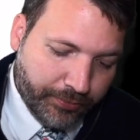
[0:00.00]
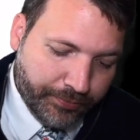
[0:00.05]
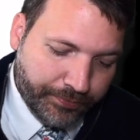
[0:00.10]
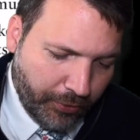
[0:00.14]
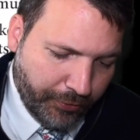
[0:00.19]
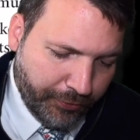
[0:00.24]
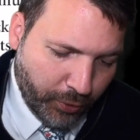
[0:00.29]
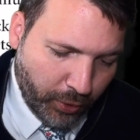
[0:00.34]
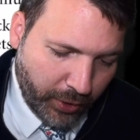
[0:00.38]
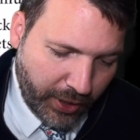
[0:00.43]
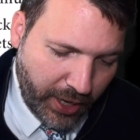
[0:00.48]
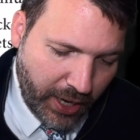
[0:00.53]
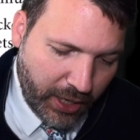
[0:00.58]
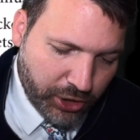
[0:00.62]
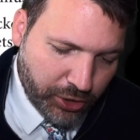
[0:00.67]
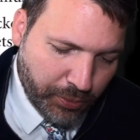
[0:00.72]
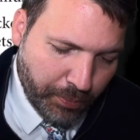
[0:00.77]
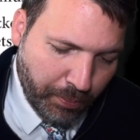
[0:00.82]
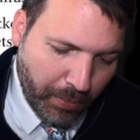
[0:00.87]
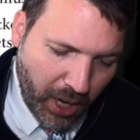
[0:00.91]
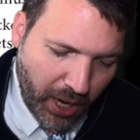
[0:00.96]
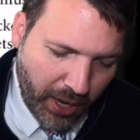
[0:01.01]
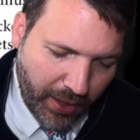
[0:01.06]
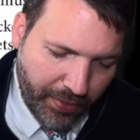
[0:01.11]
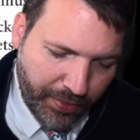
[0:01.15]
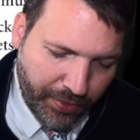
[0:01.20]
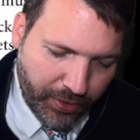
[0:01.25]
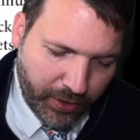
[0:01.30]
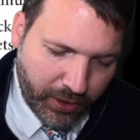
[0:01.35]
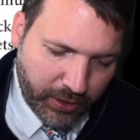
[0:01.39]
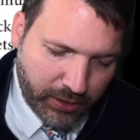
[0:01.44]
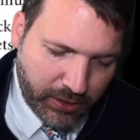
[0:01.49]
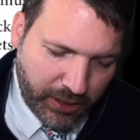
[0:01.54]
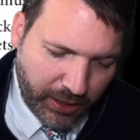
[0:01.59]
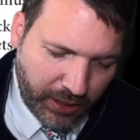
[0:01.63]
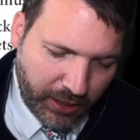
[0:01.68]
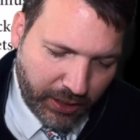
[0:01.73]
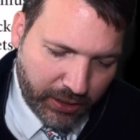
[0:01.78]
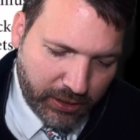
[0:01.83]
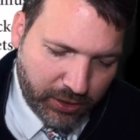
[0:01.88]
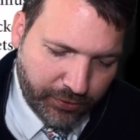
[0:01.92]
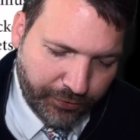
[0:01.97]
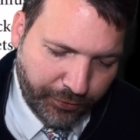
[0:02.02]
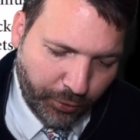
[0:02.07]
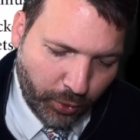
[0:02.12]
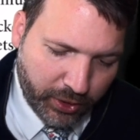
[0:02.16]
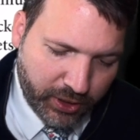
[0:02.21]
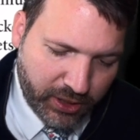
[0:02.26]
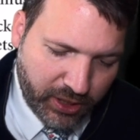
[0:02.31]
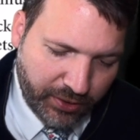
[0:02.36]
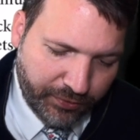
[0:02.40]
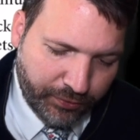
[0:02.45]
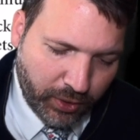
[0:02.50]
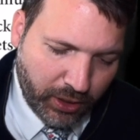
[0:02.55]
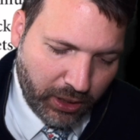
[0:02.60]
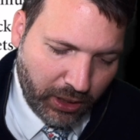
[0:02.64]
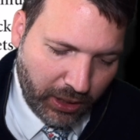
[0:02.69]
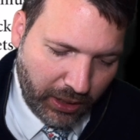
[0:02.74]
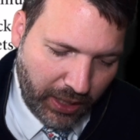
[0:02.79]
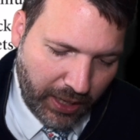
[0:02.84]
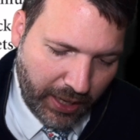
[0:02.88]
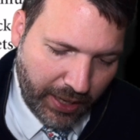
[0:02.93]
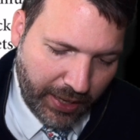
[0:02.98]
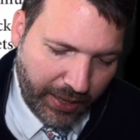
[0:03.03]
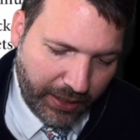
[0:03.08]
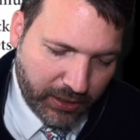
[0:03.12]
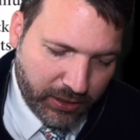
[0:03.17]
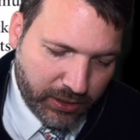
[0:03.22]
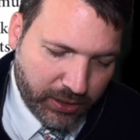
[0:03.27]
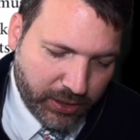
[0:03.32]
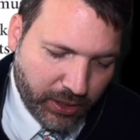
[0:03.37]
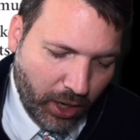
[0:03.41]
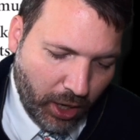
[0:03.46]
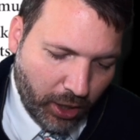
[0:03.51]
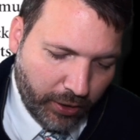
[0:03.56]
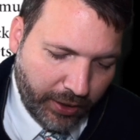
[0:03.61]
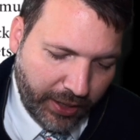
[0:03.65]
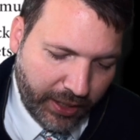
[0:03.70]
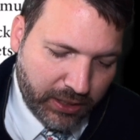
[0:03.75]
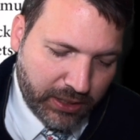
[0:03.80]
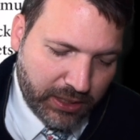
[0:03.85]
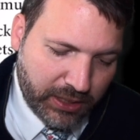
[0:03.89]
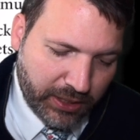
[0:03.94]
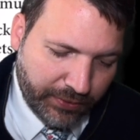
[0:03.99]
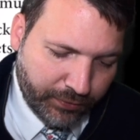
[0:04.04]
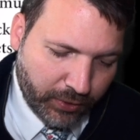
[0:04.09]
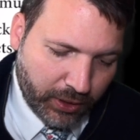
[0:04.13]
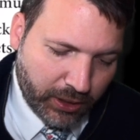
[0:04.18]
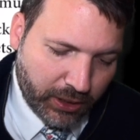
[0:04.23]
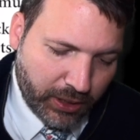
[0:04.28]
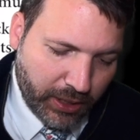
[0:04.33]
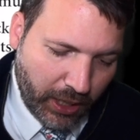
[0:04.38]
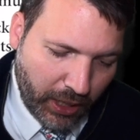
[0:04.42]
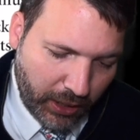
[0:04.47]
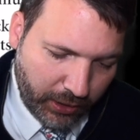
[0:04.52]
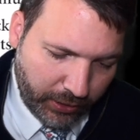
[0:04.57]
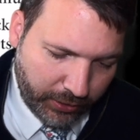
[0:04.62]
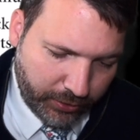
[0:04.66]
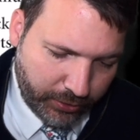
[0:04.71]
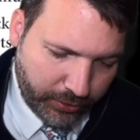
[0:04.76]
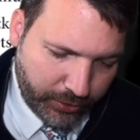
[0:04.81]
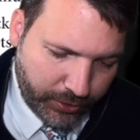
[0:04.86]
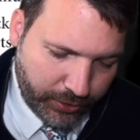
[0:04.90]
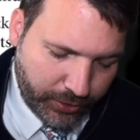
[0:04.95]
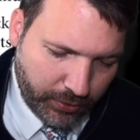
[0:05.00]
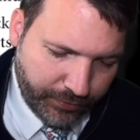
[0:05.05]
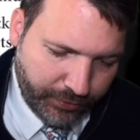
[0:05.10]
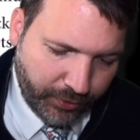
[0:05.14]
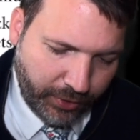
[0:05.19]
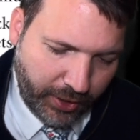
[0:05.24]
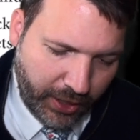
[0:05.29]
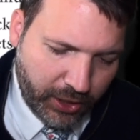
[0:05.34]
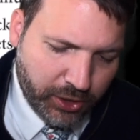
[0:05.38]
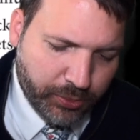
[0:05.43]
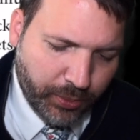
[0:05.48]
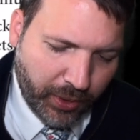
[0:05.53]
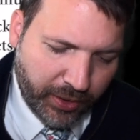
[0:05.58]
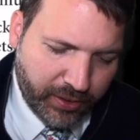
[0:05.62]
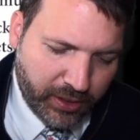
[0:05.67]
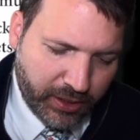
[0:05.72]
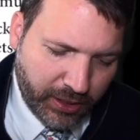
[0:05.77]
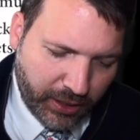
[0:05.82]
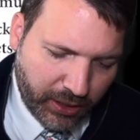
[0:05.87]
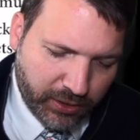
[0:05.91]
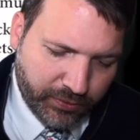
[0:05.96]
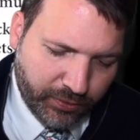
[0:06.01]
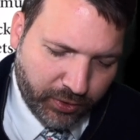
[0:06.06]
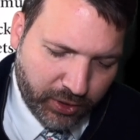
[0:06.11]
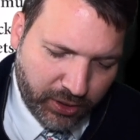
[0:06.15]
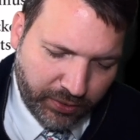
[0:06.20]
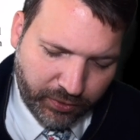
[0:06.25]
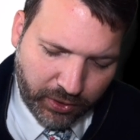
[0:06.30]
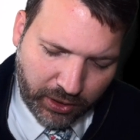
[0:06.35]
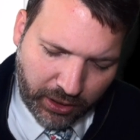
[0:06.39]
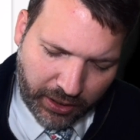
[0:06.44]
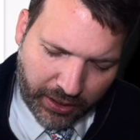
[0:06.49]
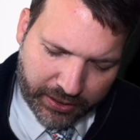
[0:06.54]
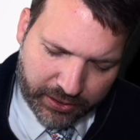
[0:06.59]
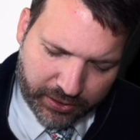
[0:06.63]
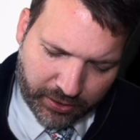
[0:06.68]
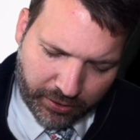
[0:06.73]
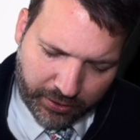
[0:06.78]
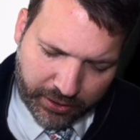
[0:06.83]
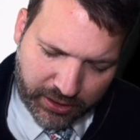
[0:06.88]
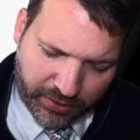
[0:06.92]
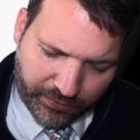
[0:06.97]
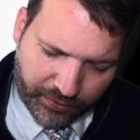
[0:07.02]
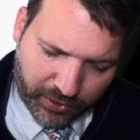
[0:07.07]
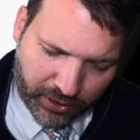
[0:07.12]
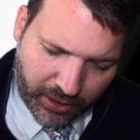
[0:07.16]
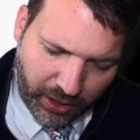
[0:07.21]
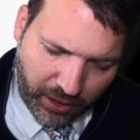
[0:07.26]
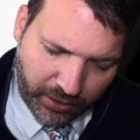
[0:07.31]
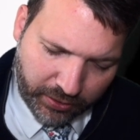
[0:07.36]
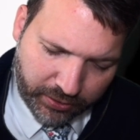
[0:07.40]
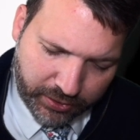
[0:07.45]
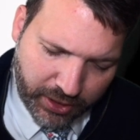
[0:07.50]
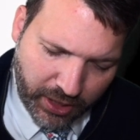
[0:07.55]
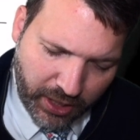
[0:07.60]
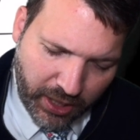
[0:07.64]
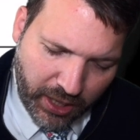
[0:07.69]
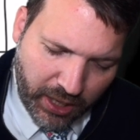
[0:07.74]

For each month, tickets for different lines are in different colors. For each month, tickets for different lines are in different colors.